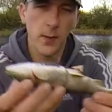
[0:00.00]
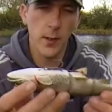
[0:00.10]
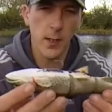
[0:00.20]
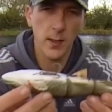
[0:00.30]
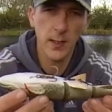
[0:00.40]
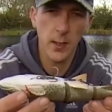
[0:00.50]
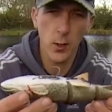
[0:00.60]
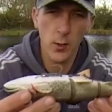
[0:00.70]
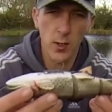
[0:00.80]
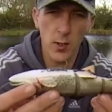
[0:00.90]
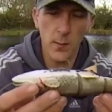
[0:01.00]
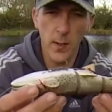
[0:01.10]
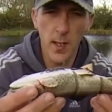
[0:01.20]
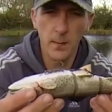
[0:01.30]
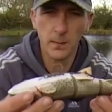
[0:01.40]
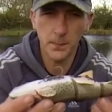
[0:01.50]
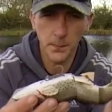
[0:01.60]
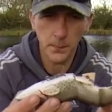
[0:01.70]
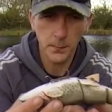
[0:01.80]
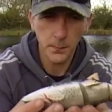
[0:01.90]
you can see the hook system there.
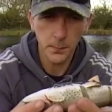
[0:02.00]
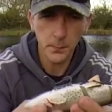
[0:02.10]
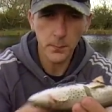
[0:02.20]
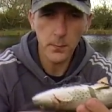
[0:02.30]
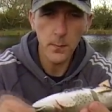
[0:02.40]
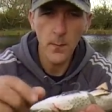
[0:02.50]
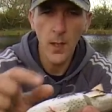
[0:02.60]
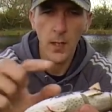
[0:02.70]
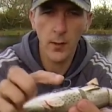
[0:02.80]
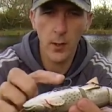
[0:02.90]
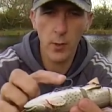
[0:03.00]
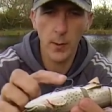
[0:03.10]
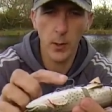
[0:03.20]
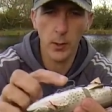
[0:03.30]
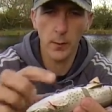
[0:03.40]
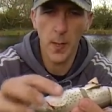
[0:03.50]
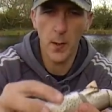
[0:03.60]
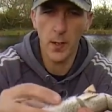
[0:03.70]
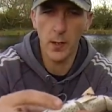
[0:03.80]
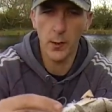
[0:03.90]
You've got a treble hook
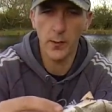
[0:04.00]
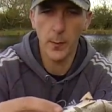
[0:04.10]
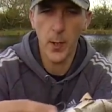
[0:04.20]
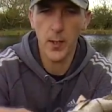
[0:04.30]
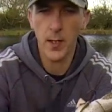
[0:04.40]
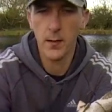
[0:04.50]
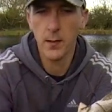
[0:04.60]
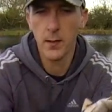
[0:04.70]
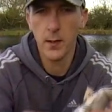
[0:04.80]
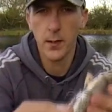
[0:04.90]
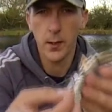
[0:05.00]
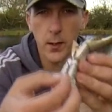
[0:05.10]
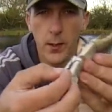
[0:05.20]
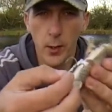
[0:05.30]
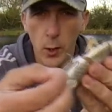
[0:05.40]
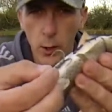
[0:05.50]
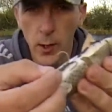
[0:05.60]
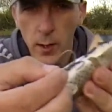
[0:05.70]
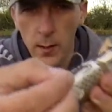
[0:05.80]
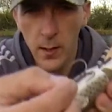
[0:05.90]
mounted under the body, and a, and a hook
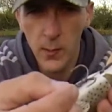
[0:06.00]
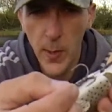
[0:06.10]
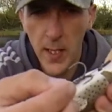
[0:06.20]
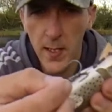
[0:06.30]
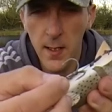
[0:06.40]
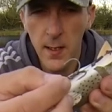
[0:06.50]
is bedded